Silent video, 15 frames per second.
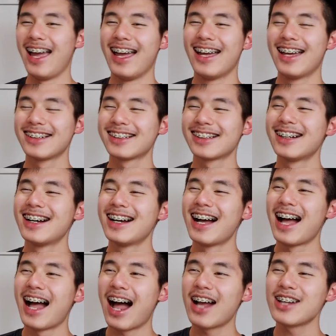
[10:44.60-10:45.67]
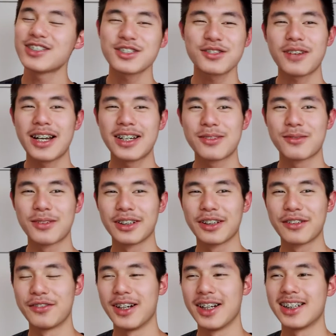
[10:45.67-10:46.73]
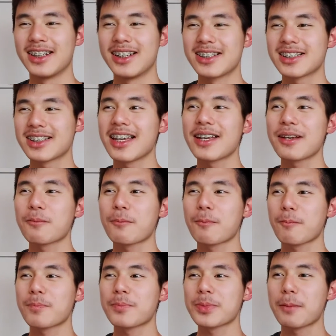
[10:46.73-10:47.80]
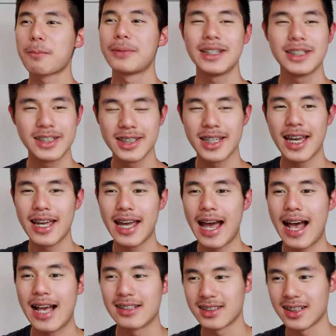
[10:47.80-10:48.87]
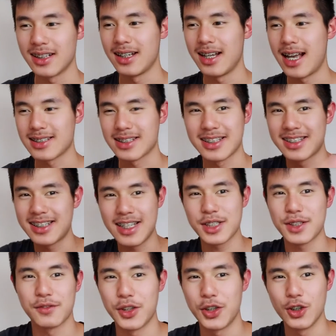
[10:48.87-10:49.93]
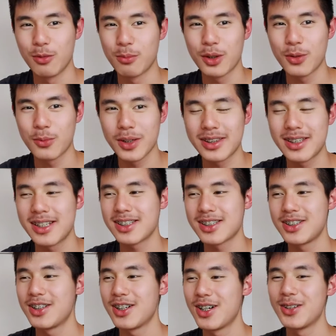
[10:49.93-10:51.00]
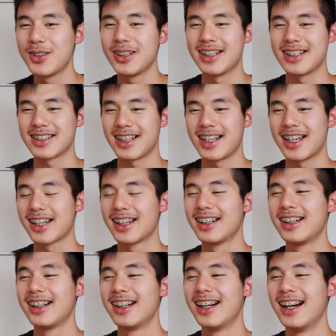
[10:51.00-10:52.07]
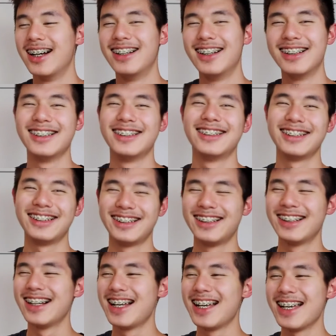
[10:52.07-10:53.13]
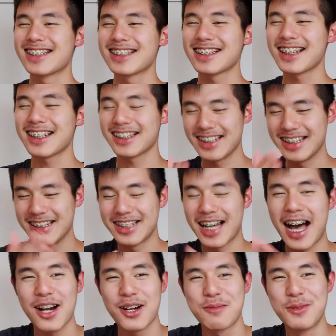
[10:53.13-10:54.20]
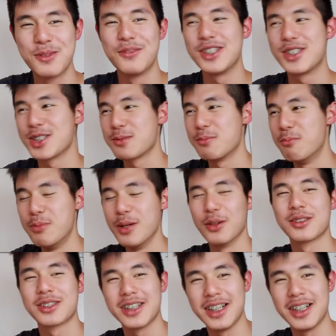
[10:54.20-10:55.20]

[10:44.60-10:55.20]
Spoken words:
And I just find it really funny. It's like PTA has a sense of humor with this, you know? It's like it's like the entire movie just builds